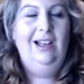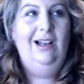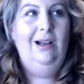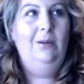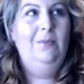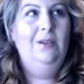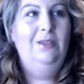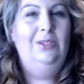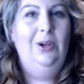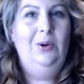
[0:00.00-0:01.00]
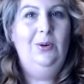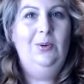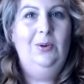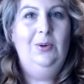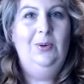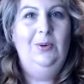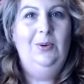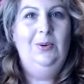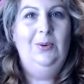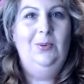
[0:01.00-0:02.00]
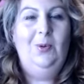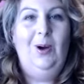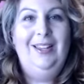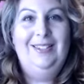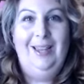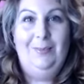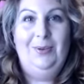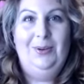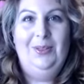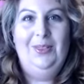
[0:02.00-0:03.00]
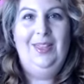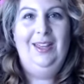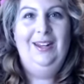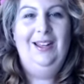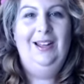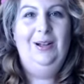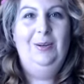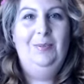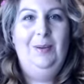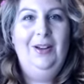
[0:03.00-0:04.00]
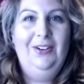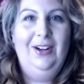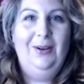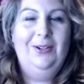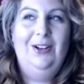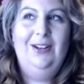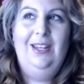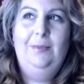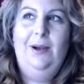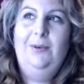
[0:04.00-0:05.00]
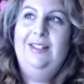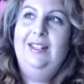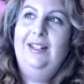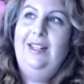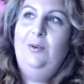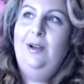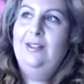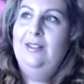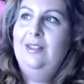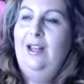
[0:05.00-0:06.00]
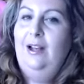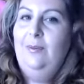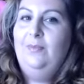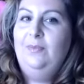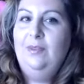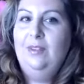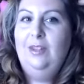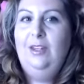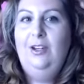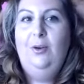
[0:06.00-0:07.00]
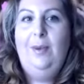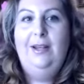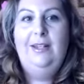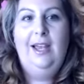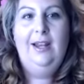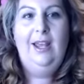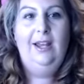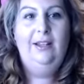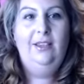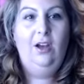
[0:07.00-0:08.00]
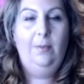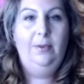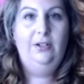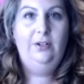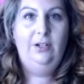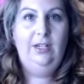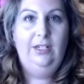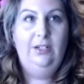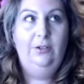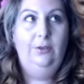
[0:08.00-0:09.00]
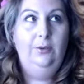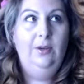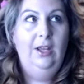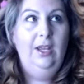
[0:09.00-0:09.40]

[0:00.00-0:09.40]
Um, so, one example that uh, my brother and I were talking about recently was um, you know, my dad had the opportunity to